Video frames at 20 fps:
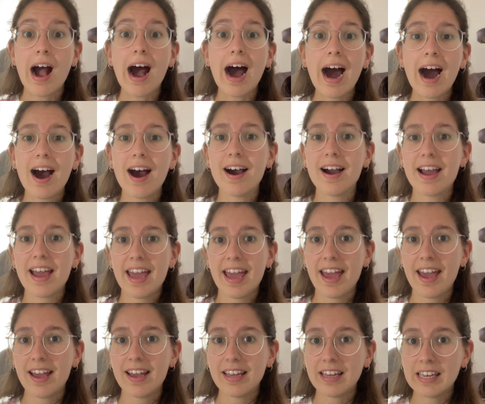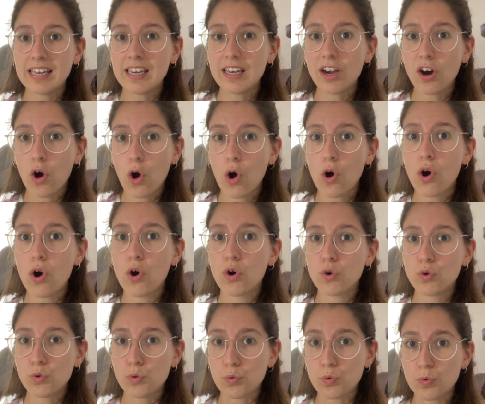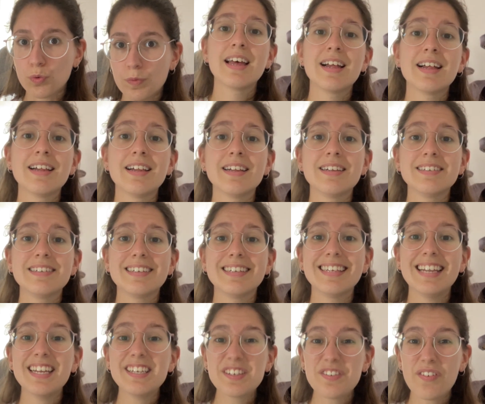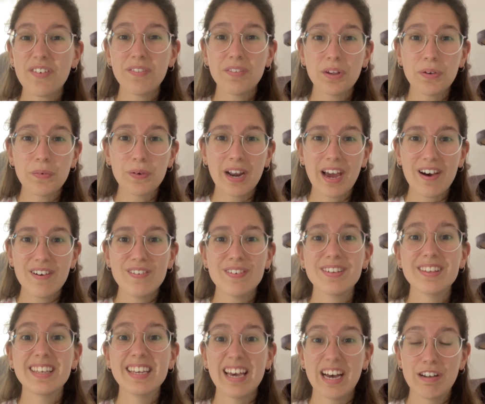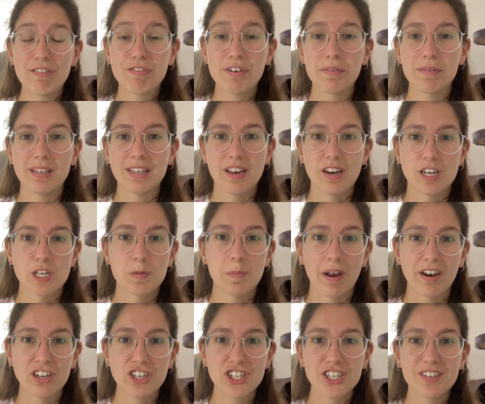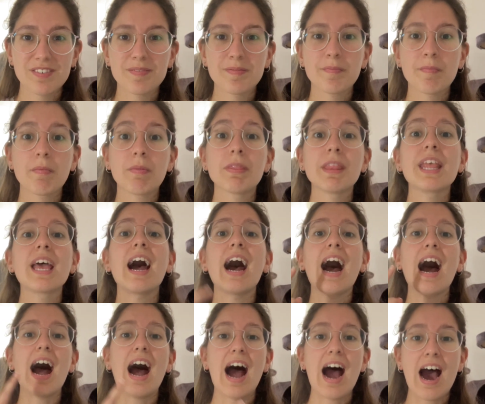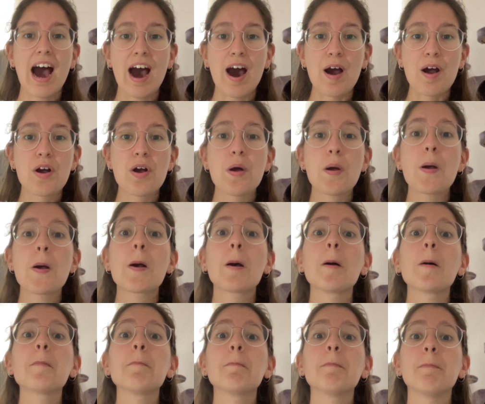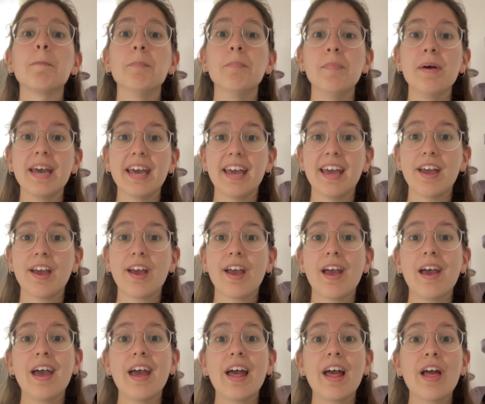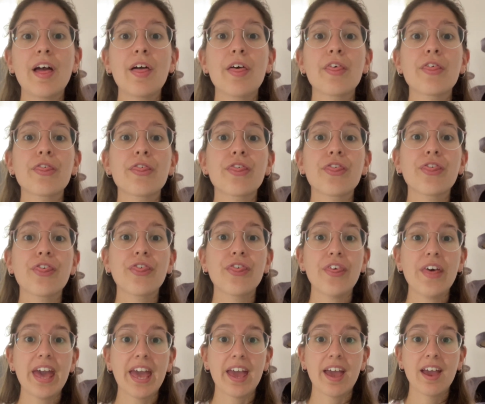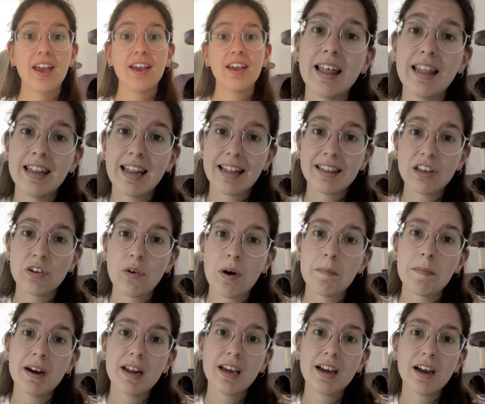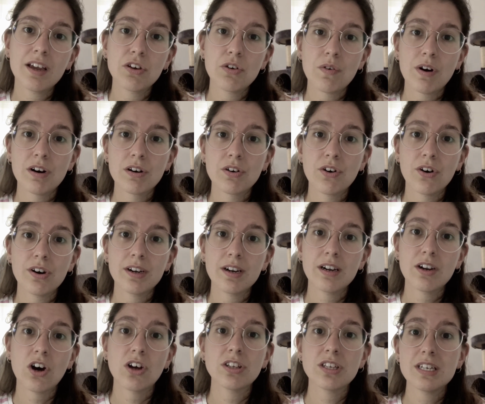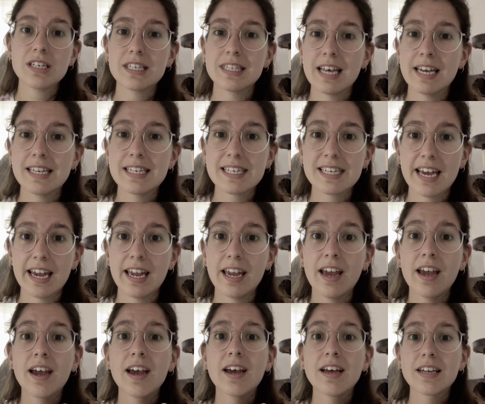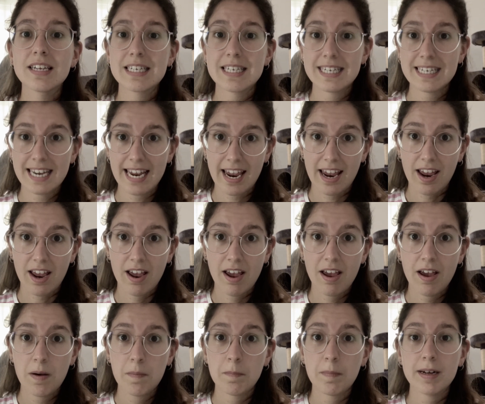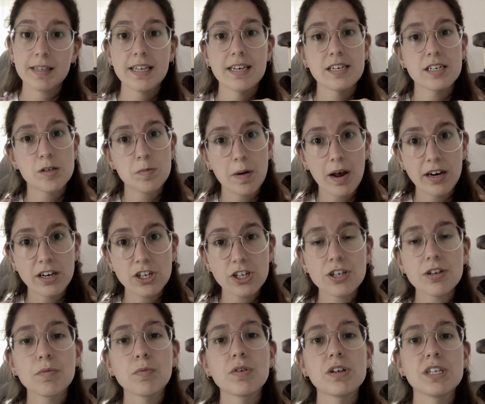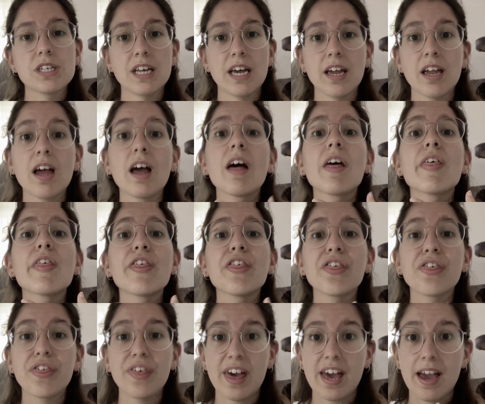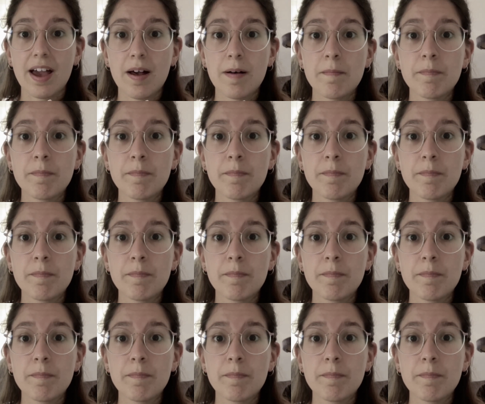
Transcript: A, E, I, O, U. Let's review now the alphabet in Spanish. A, B, C. In Latin America, you are gonna notice they say C, but in Spanish, we say C.